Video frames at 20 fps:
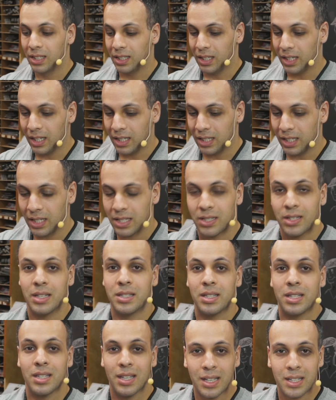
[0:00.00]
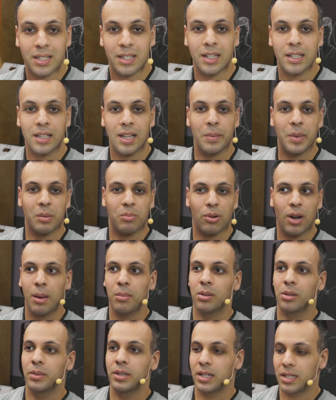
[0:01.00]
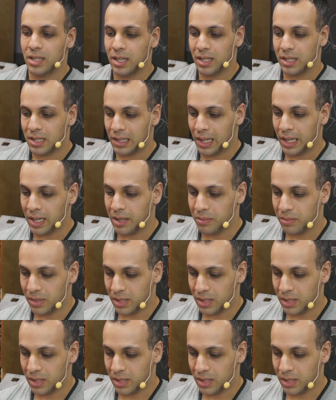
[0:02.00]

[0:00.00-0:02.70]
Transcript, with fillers: And it's an endemic problem, and it's lame.